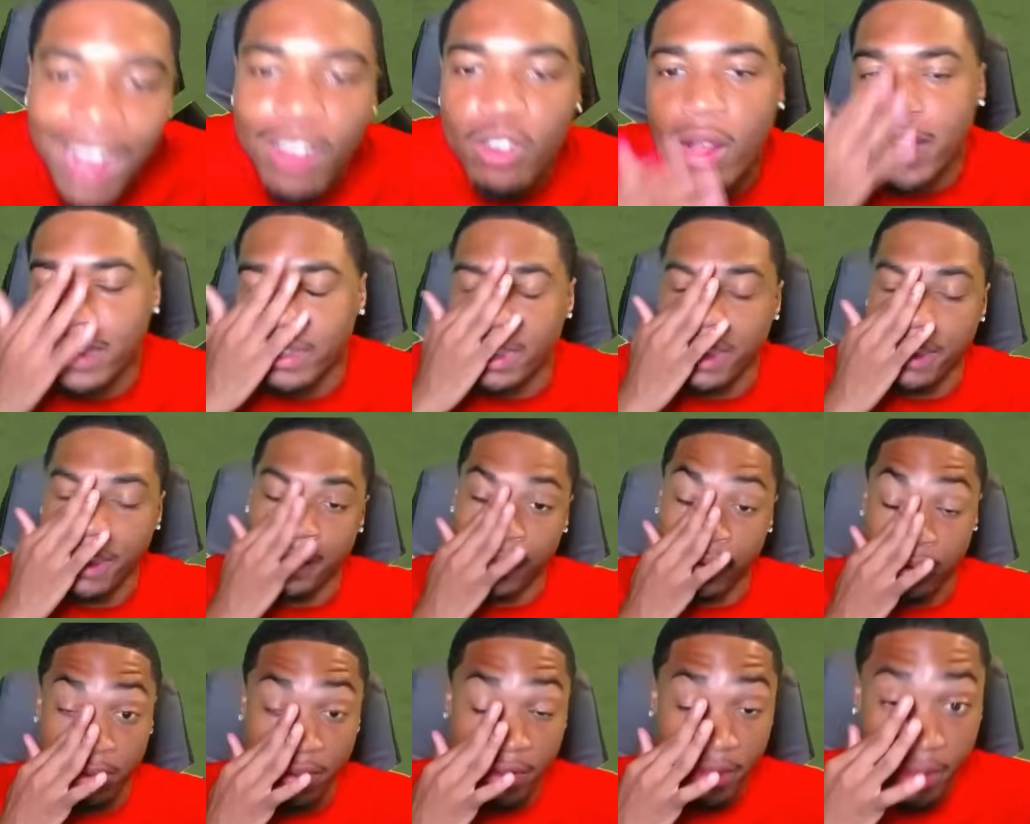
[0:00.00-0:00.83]
right
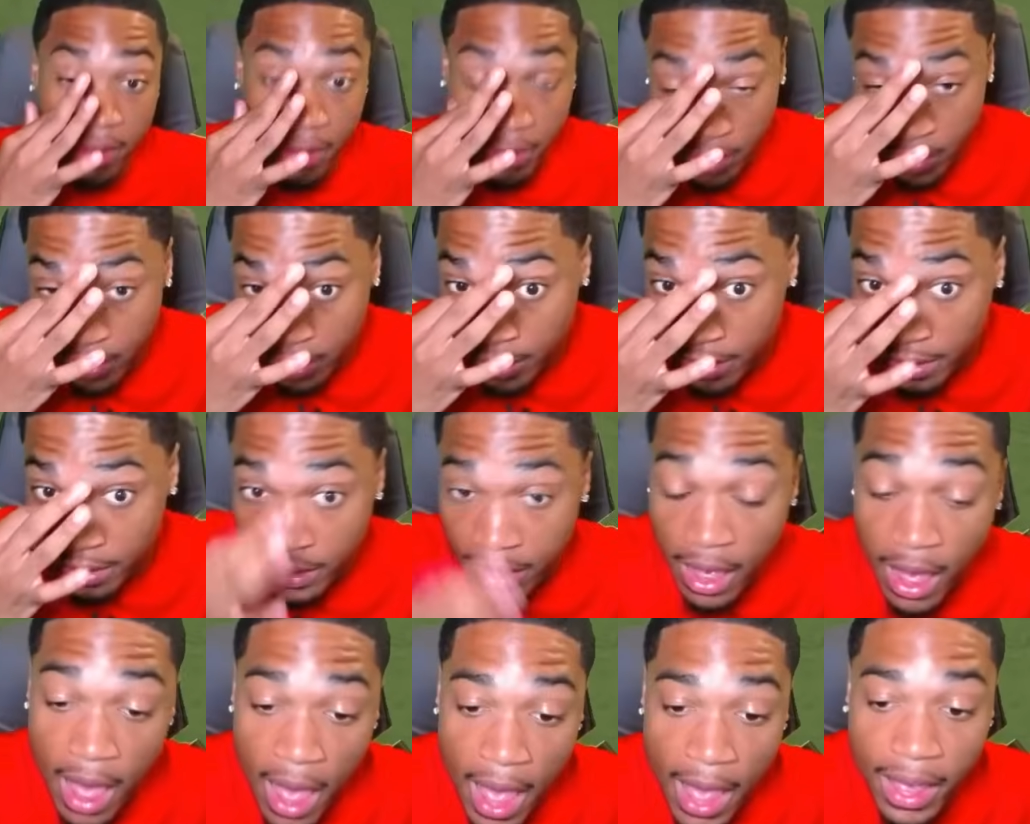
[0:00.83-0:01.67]
there. All
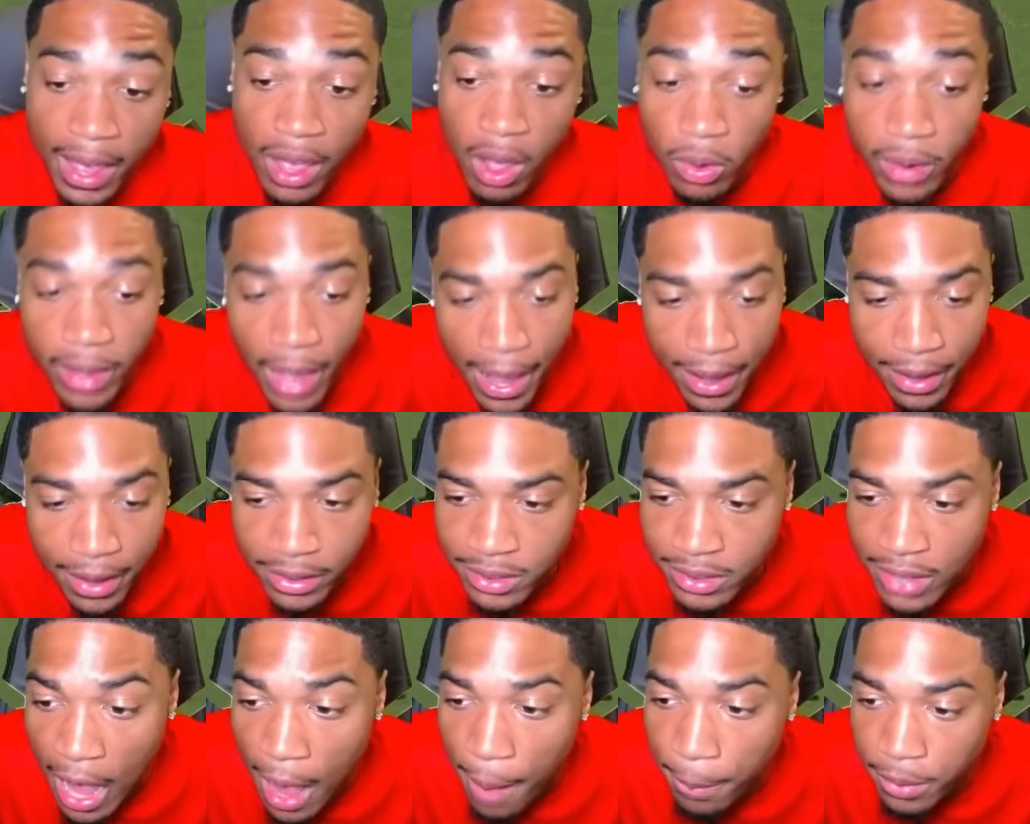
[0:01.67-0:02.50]
right, okay,
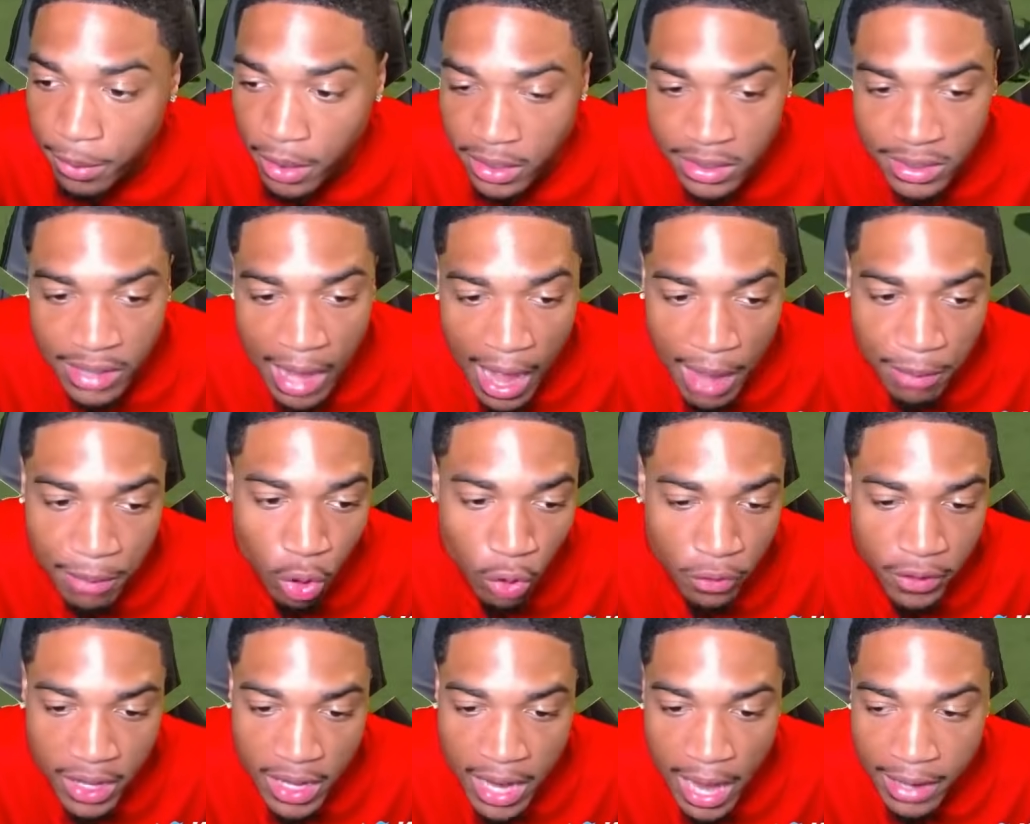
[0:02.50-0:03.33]
good stop, good stop.
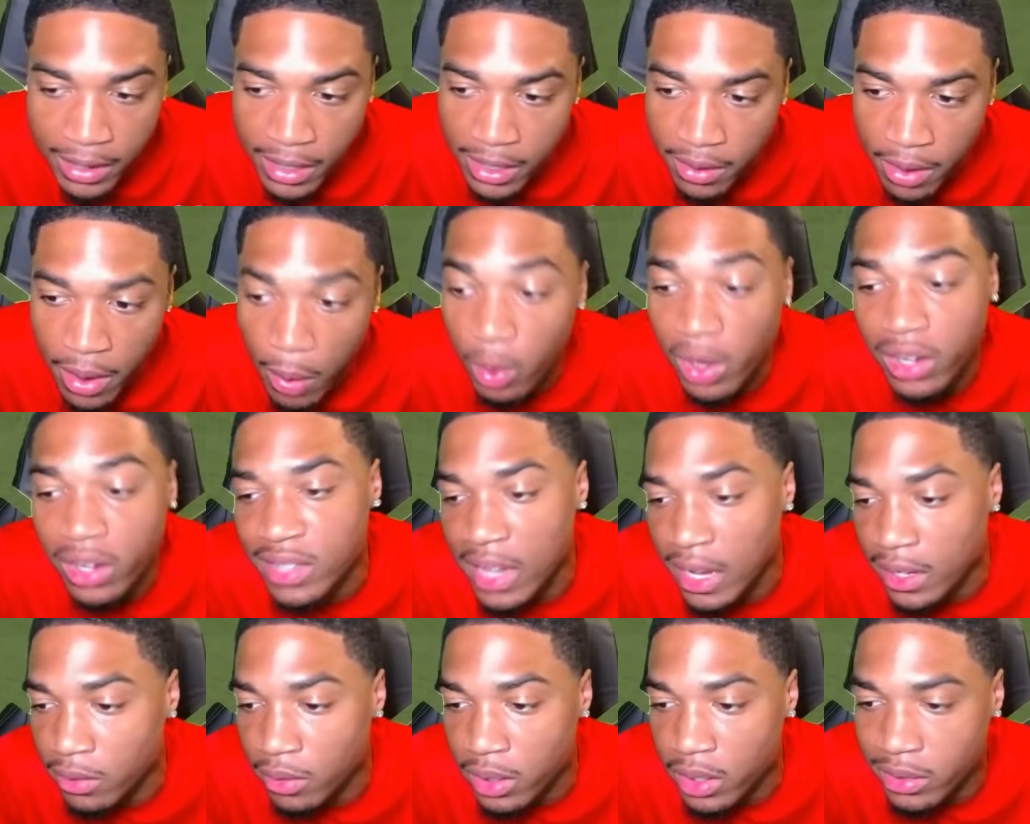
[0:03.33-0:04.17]
North Carolina needs that. What is
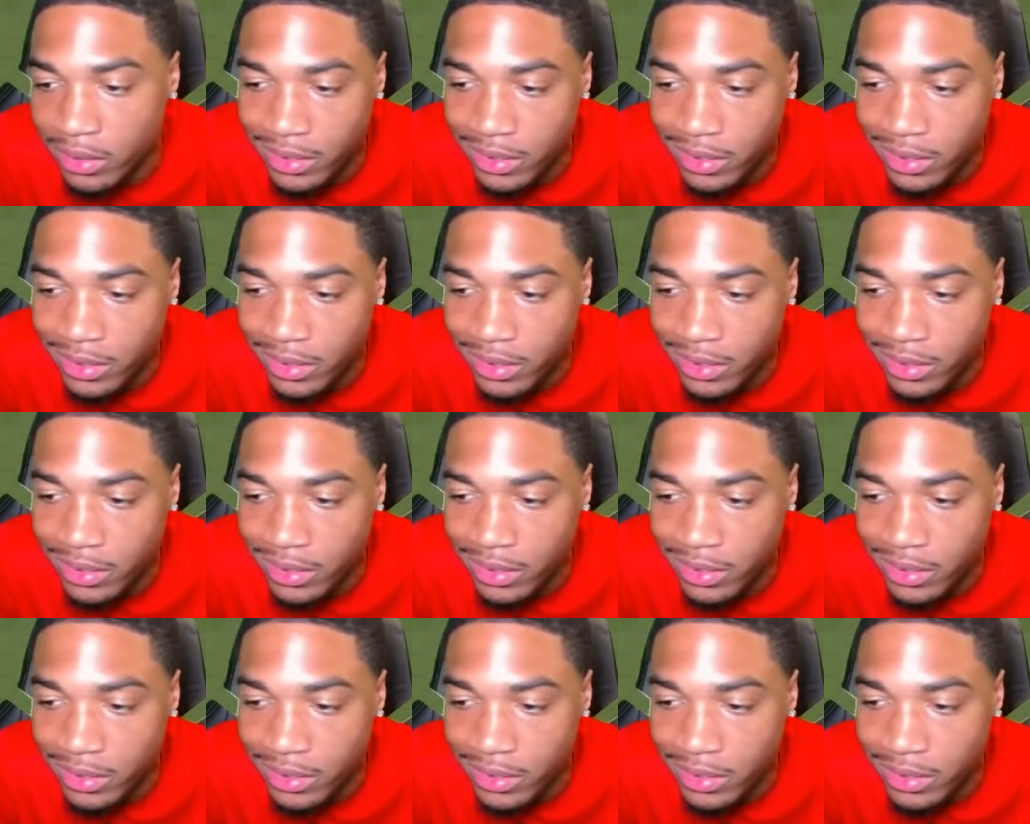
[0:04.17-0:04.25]
that?